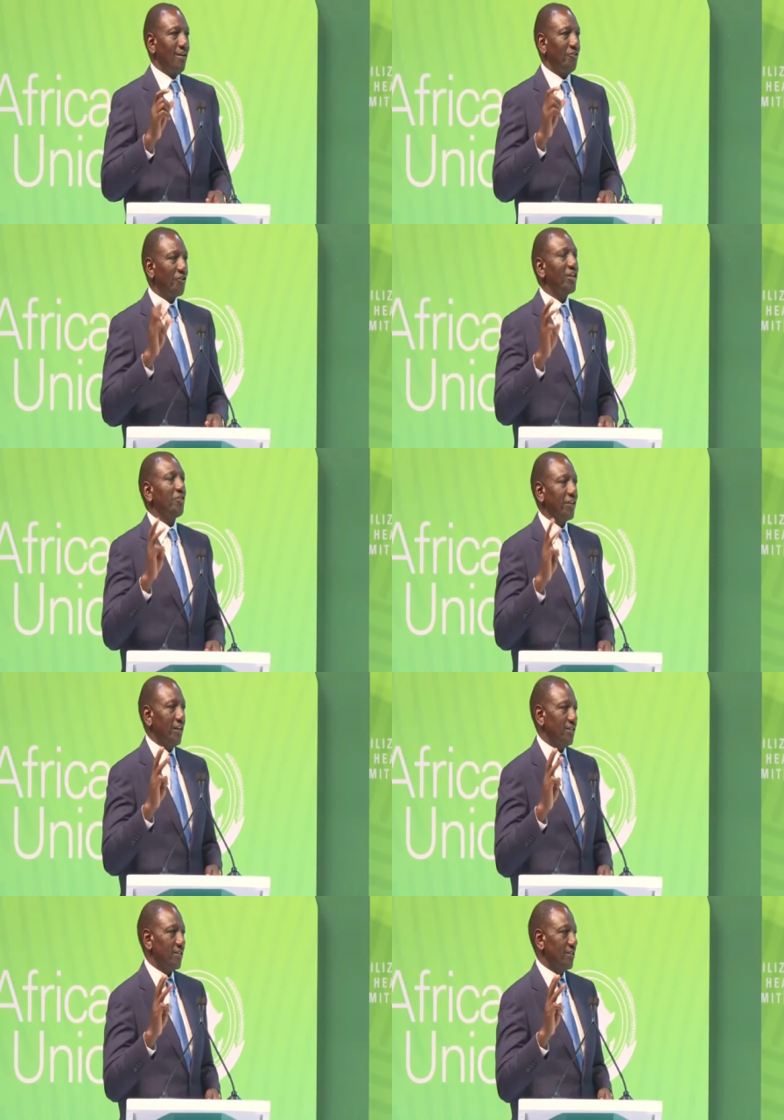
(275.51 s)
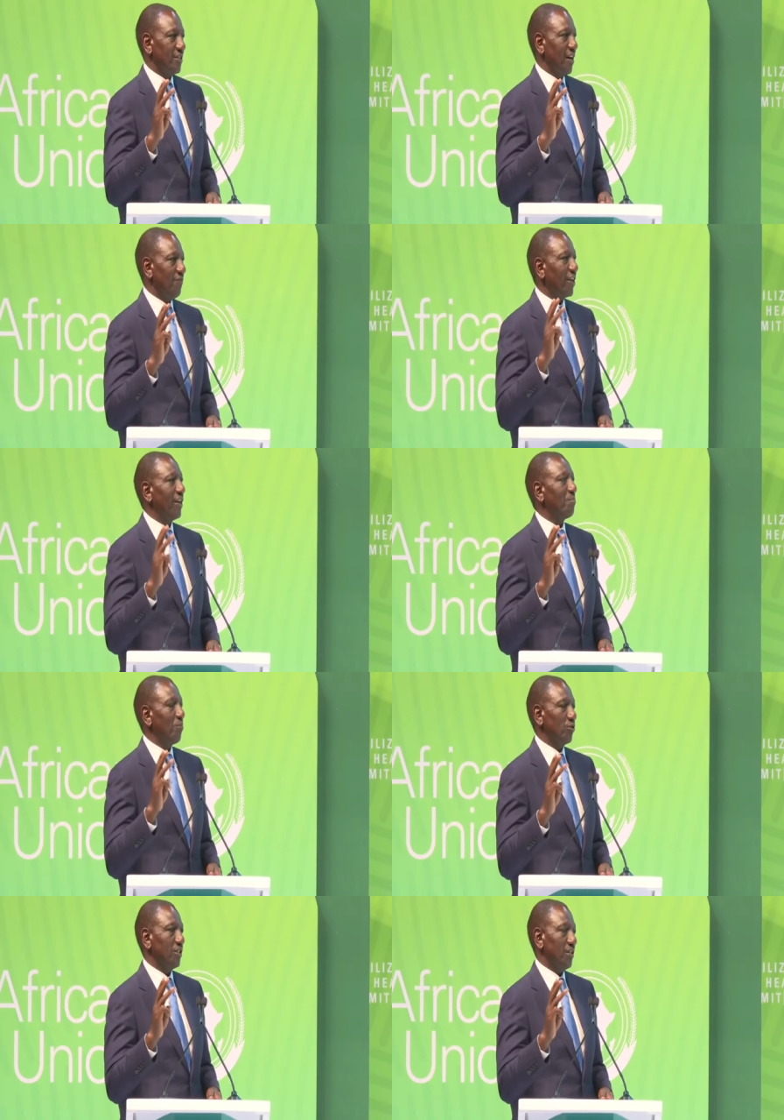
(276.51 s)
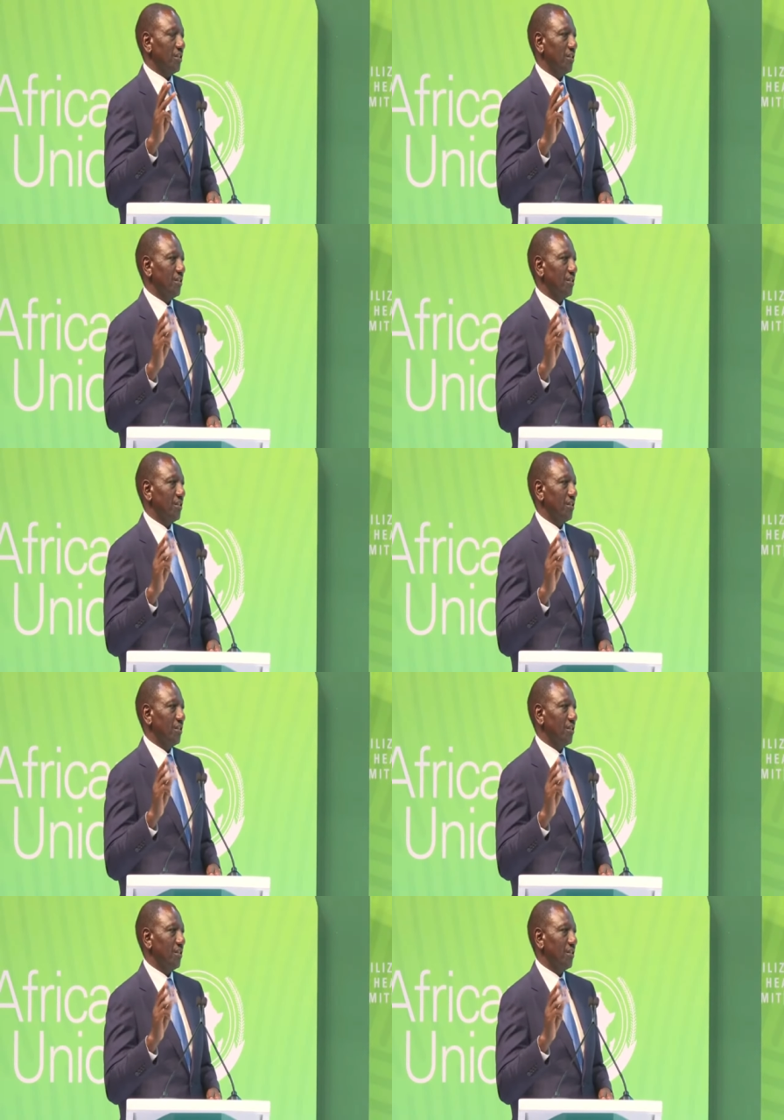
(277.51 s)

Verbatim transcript: Three things are very important.